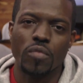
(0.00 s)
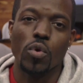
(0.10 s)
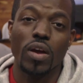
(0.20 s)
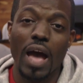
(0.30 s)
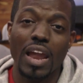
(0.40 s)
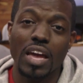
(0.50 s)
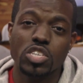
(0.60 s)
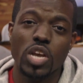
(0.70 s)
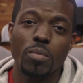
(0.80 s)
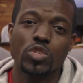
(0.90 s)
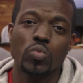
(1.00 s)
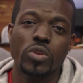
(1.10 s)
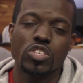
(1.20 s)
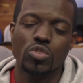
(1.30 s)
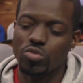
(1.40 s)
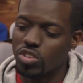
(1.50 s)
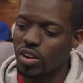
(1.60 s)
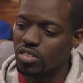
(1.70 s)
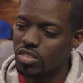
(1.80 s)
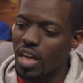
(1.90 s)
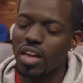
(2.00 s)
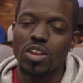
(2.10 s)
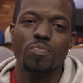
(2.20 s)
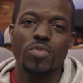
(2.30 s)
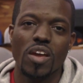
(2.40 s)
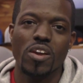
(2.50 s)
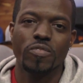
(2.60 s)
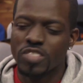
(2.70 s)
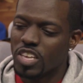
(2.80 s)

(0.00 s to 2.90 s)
And for a guy like Jameis Winston, who's going to stand up there